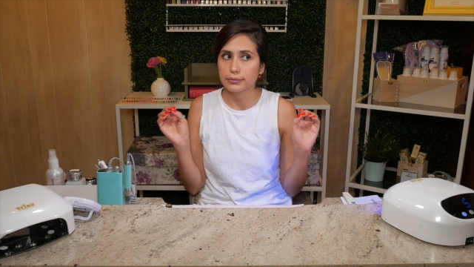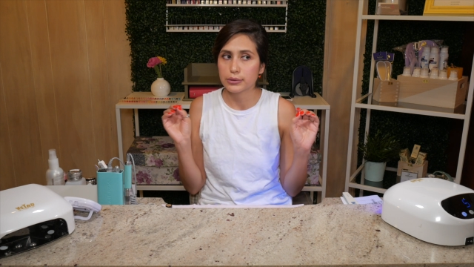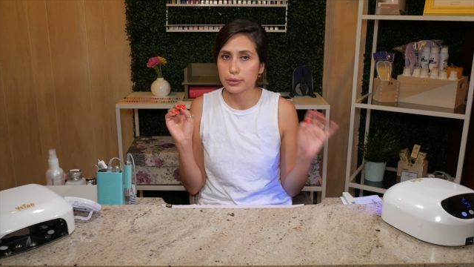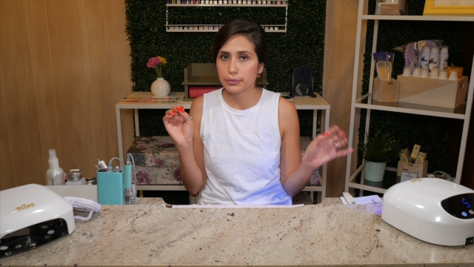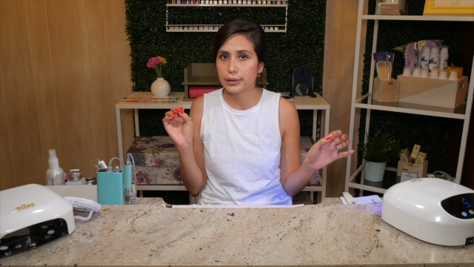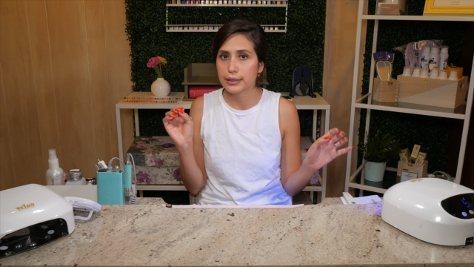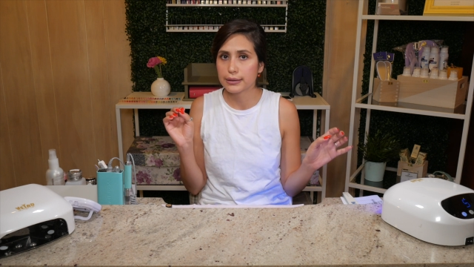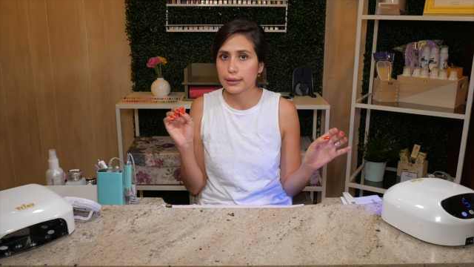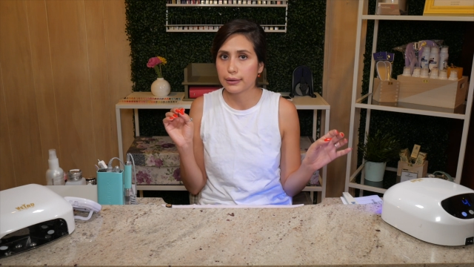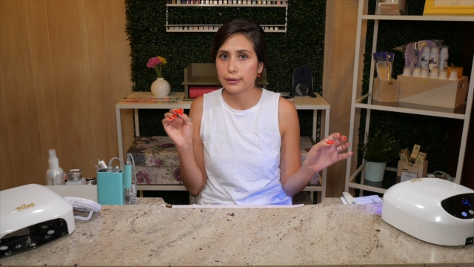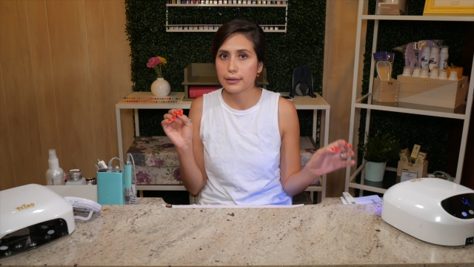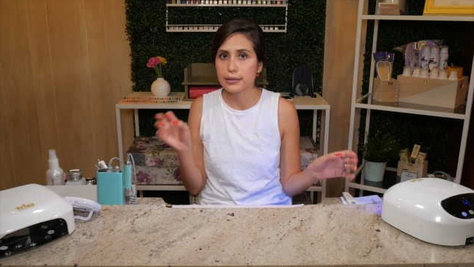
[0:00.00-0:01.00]
2 weeks
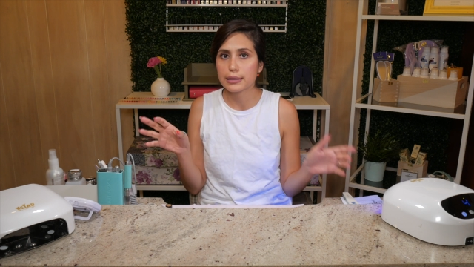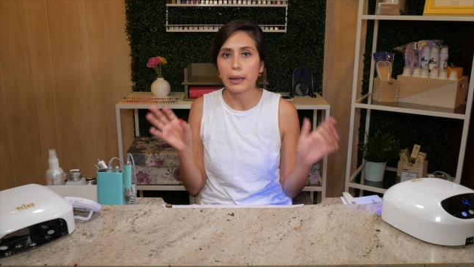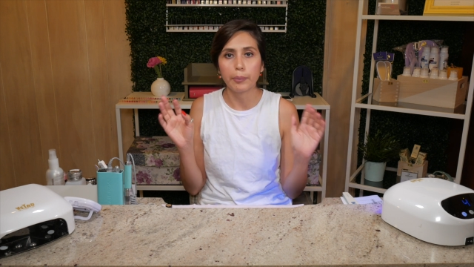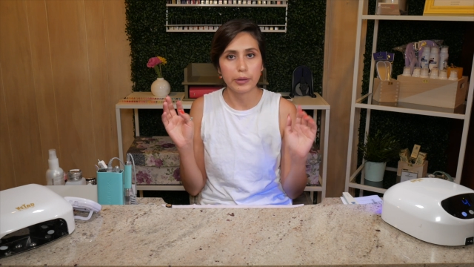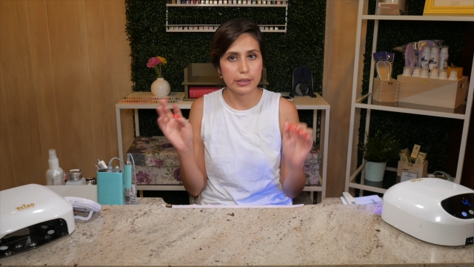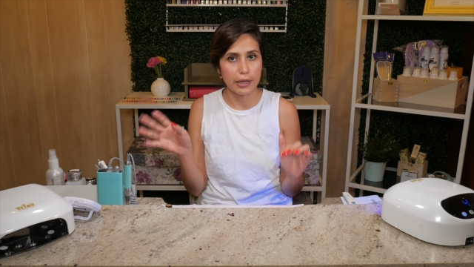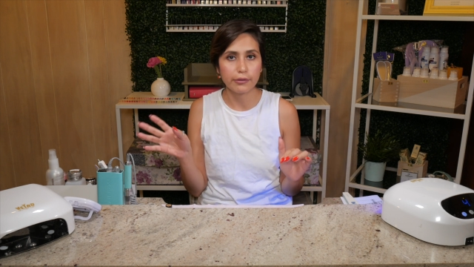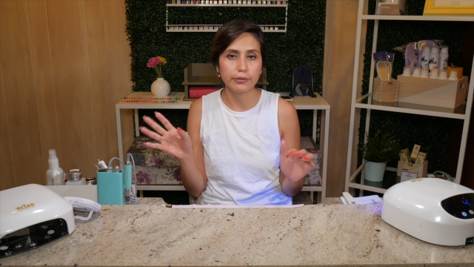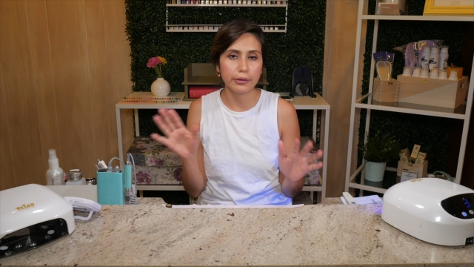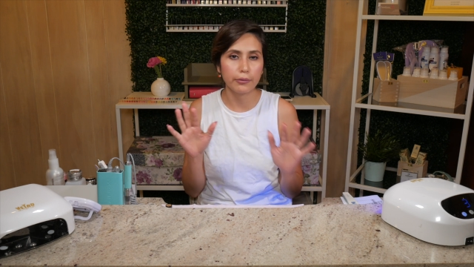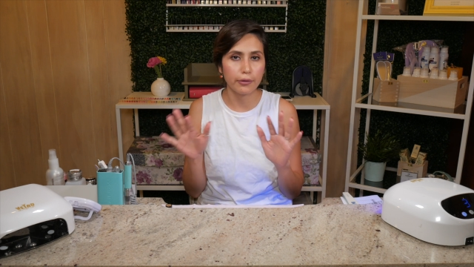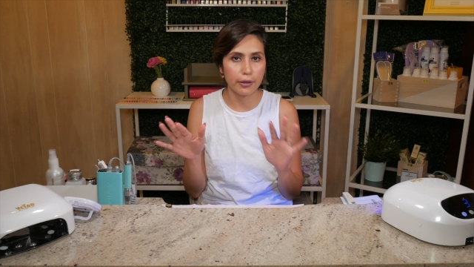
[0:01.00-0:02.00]
at least, but
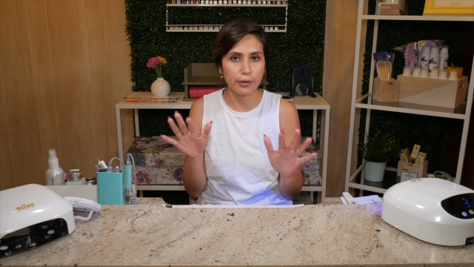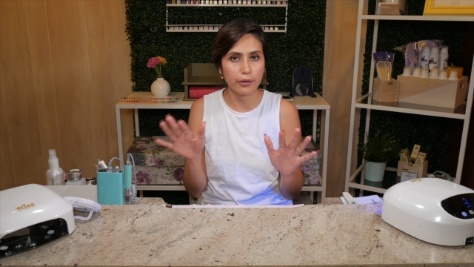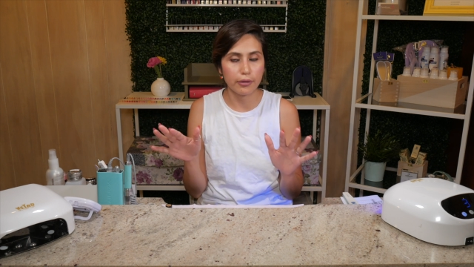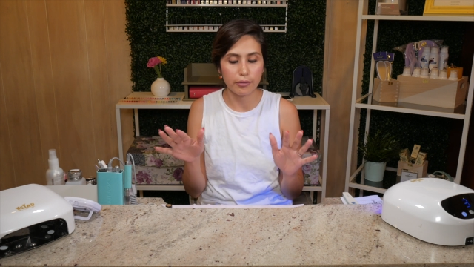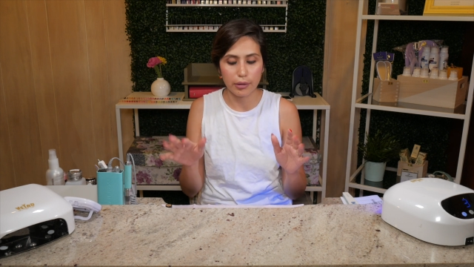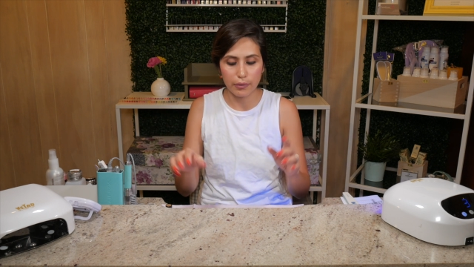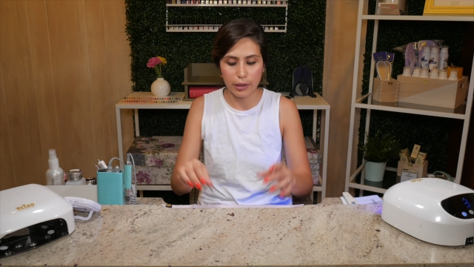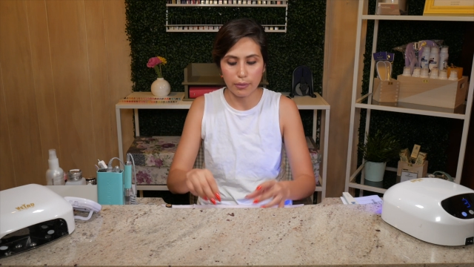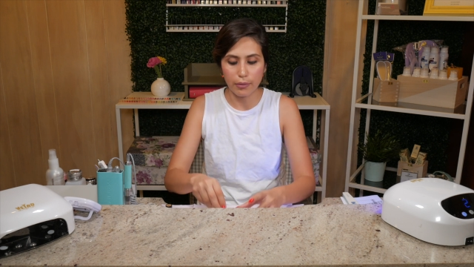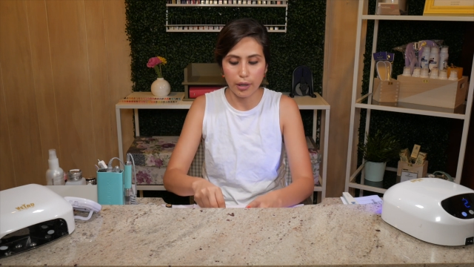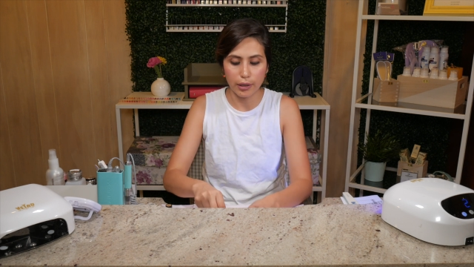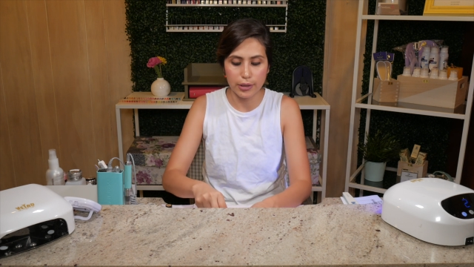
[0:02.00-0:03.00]
definitely more on the 3-week
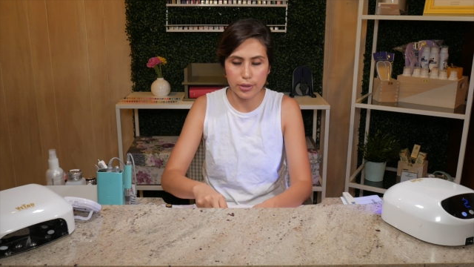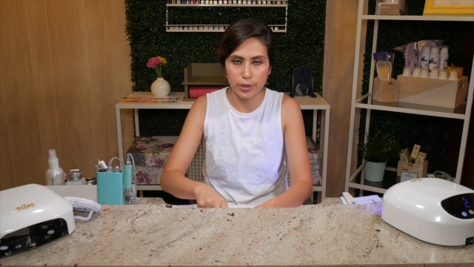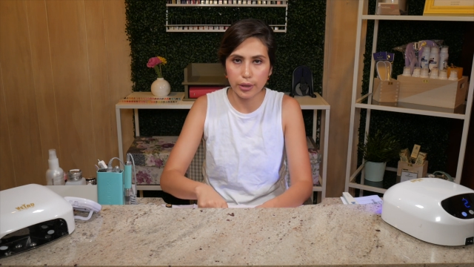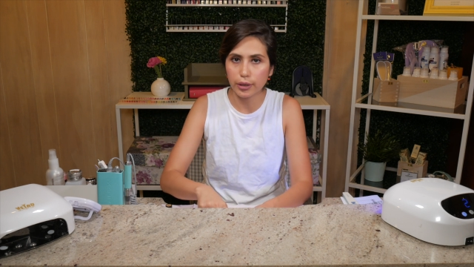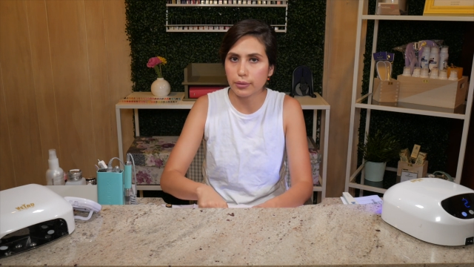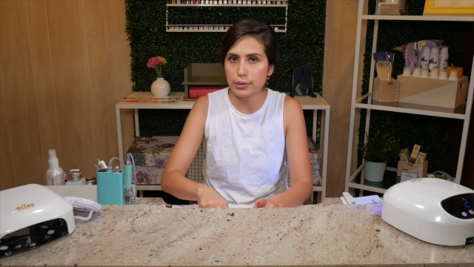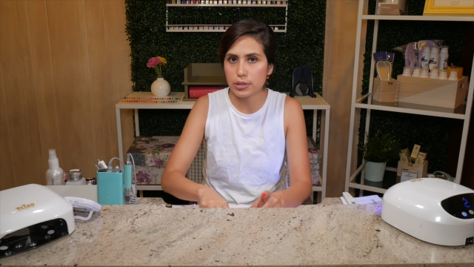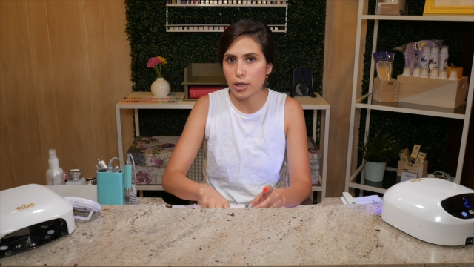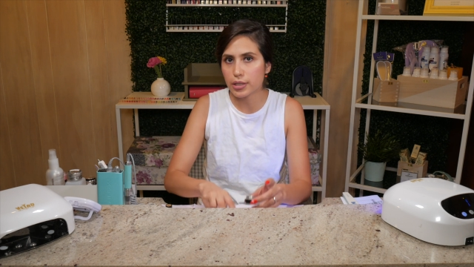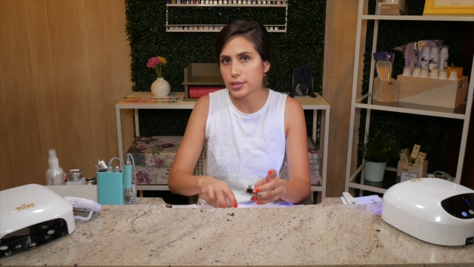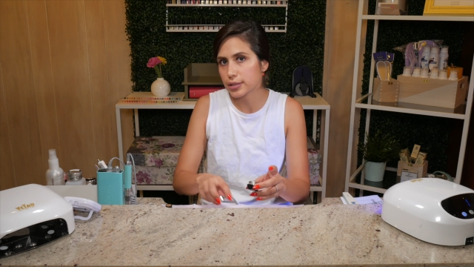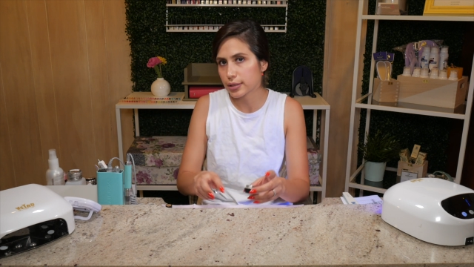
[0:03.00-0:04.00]
mark because you're going to be
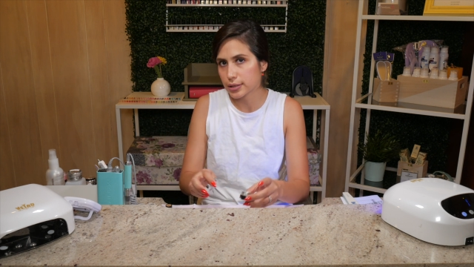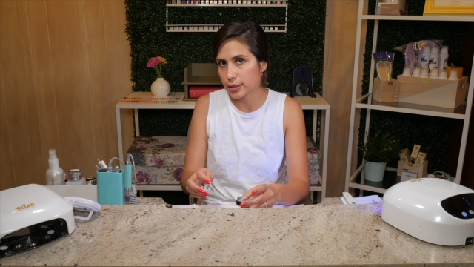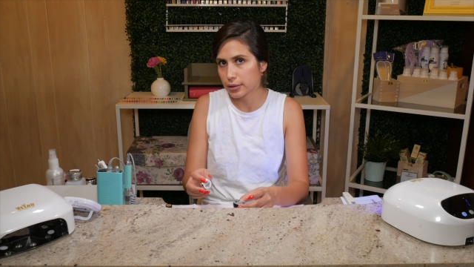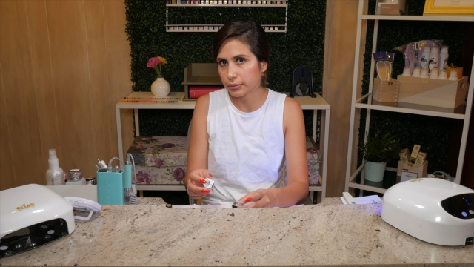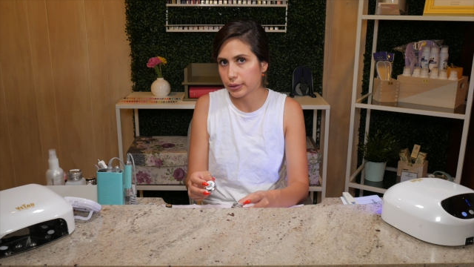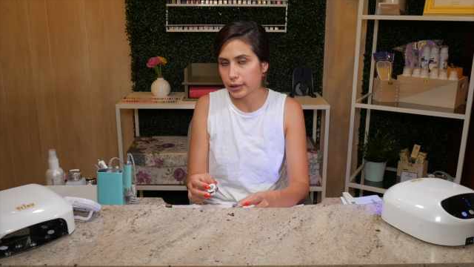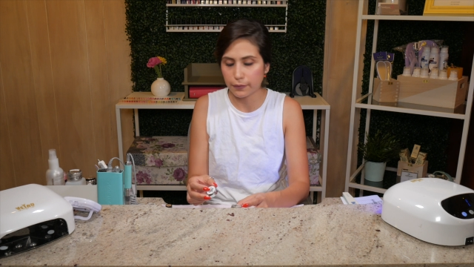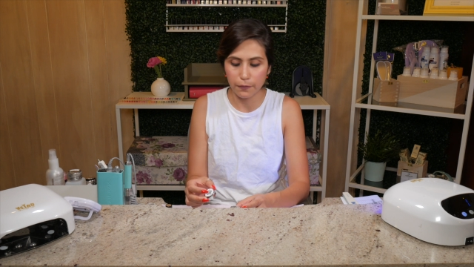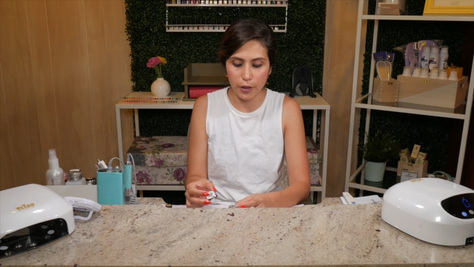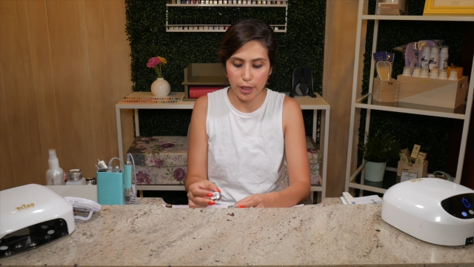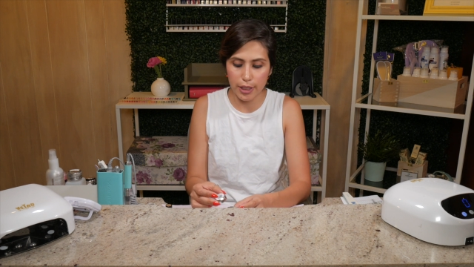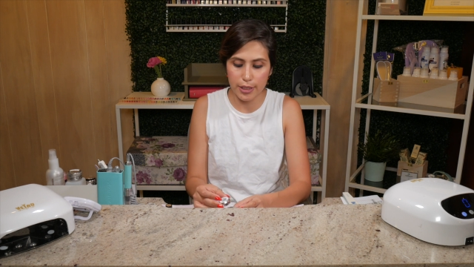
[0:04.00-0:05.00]
charging a ton of money
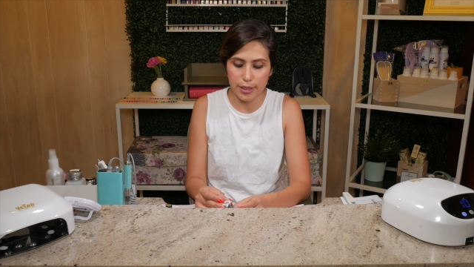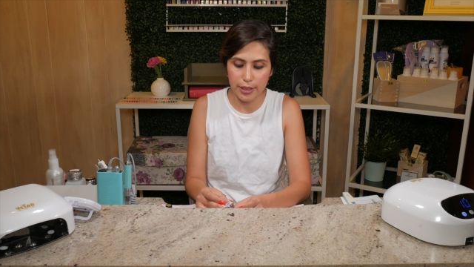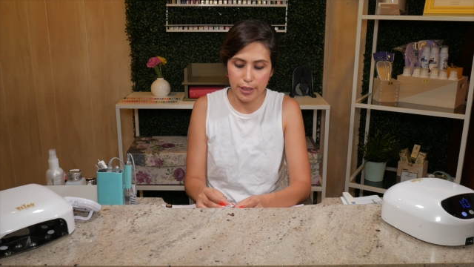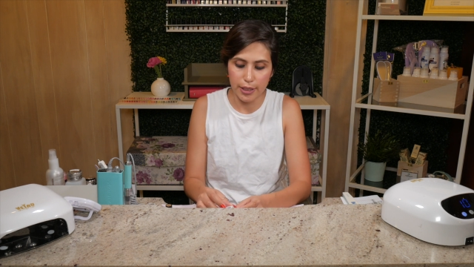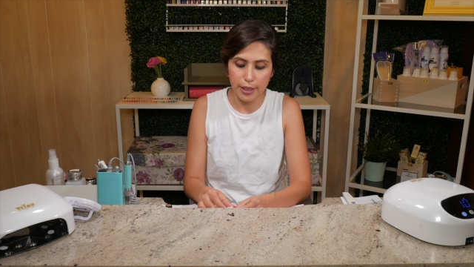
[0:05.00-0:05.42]
for these.